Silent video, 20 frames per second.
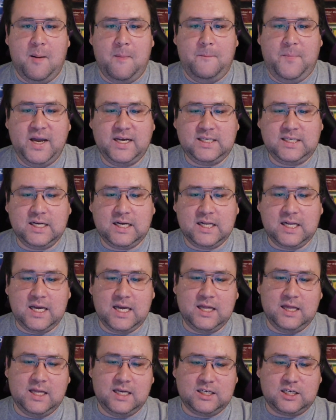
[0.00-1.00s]

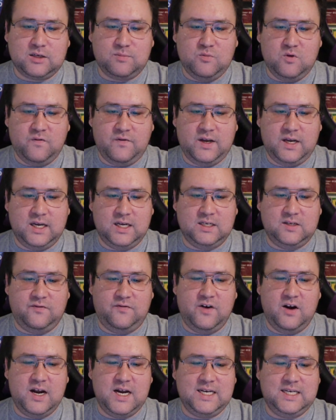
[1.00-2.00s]
Basically, this movie is
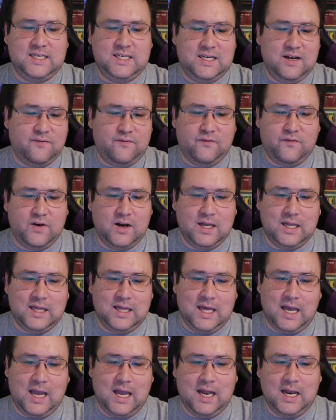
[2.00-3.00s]
very
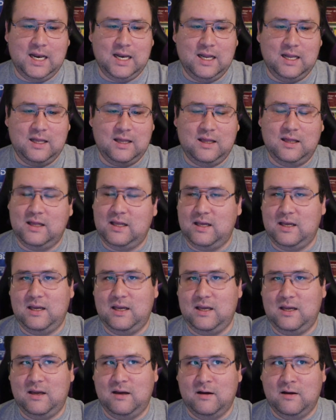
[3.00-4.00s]
different than
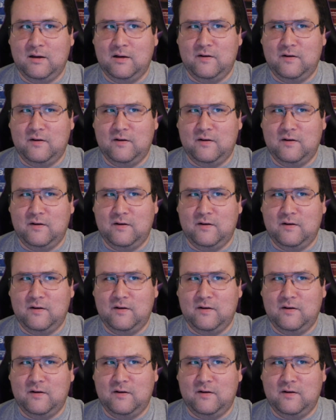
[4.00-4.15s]
the